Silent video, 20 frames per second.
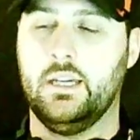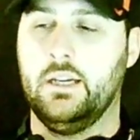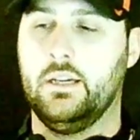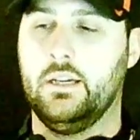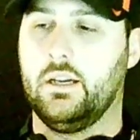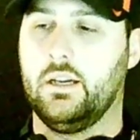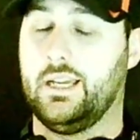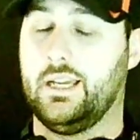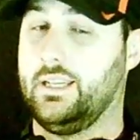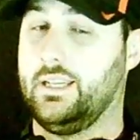
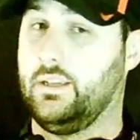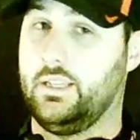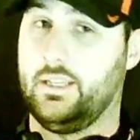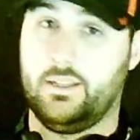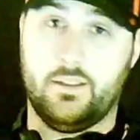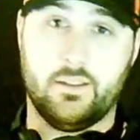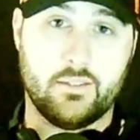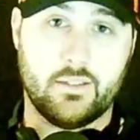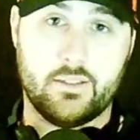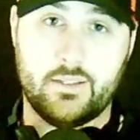It
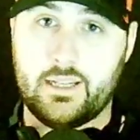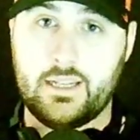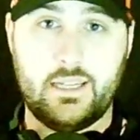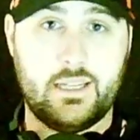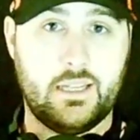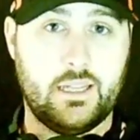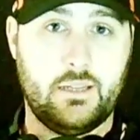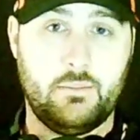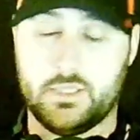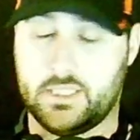is a night
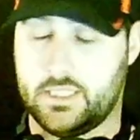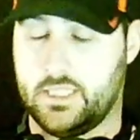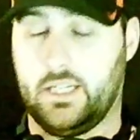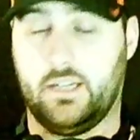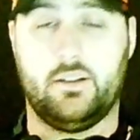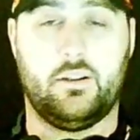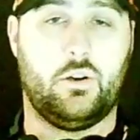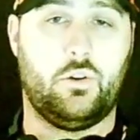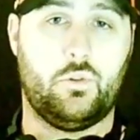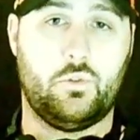game. It's not
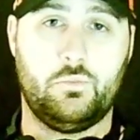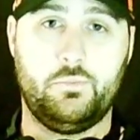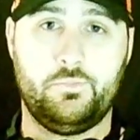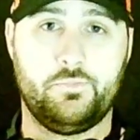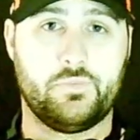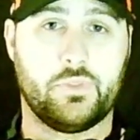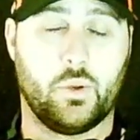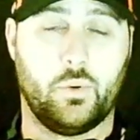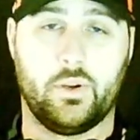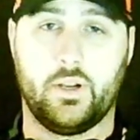home.
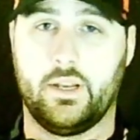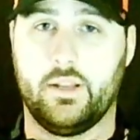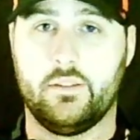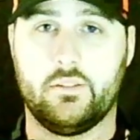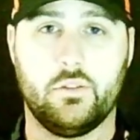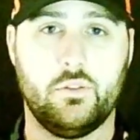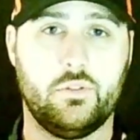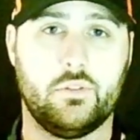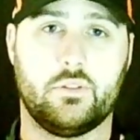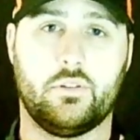We're headed to
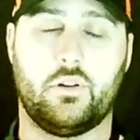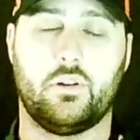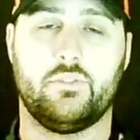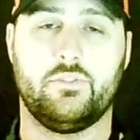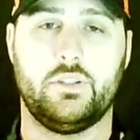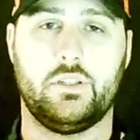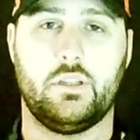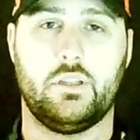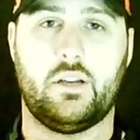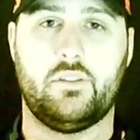
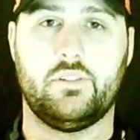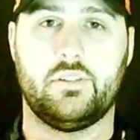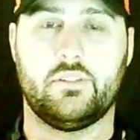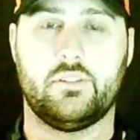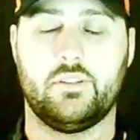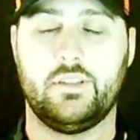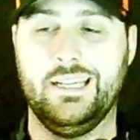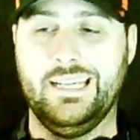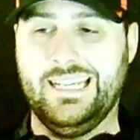Starkville, obviously.